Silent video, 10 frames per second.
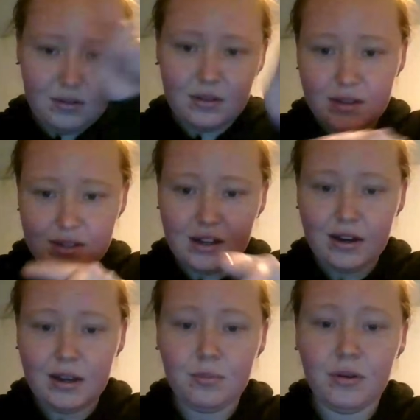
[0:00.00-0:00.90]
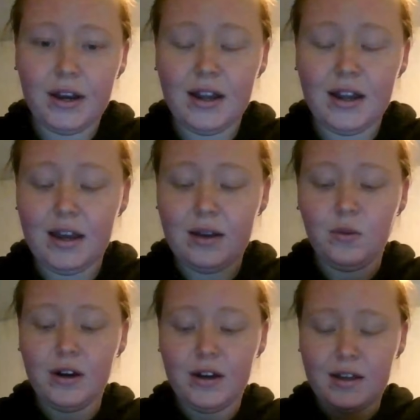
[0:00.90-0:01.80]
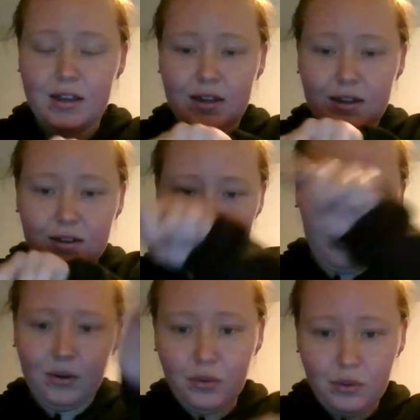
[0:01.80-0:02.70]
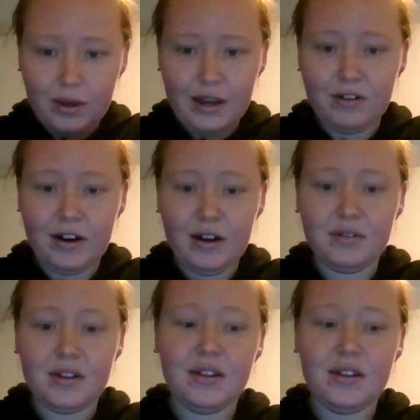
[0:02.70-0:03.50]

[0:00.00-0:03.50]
the starting point, and work it all the way around,